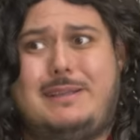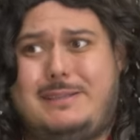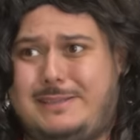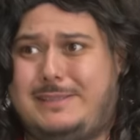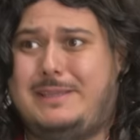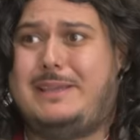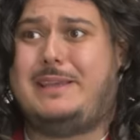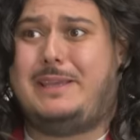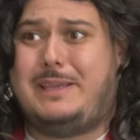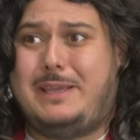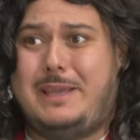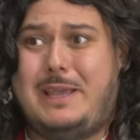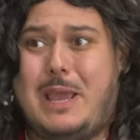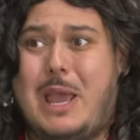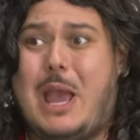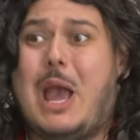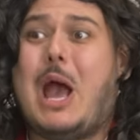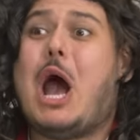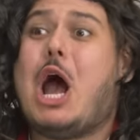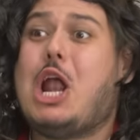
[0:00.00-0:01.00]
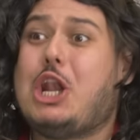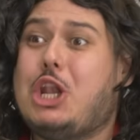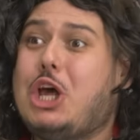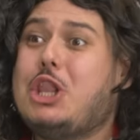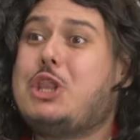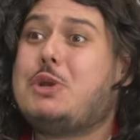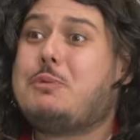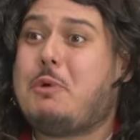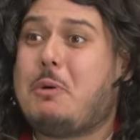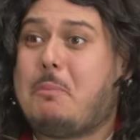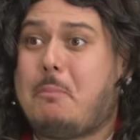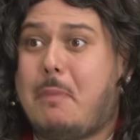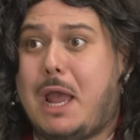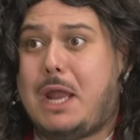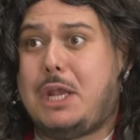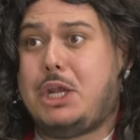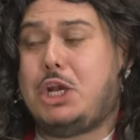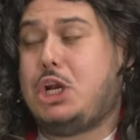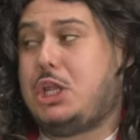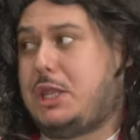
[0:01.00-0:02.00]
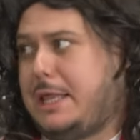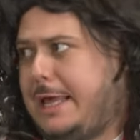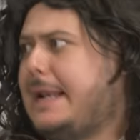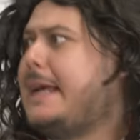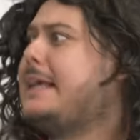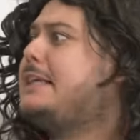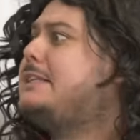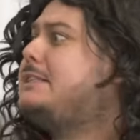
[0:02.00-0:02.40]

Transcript: see. Another reminder that I